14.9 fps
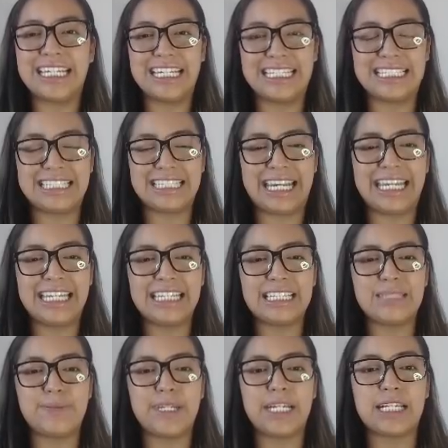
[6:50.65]
is gaining
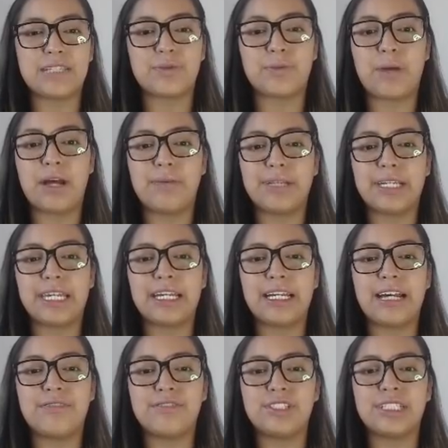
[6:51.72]
speed as Republican
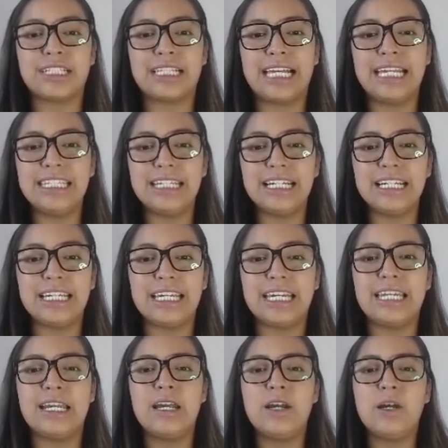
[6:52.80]
Governor Glenn Youngkin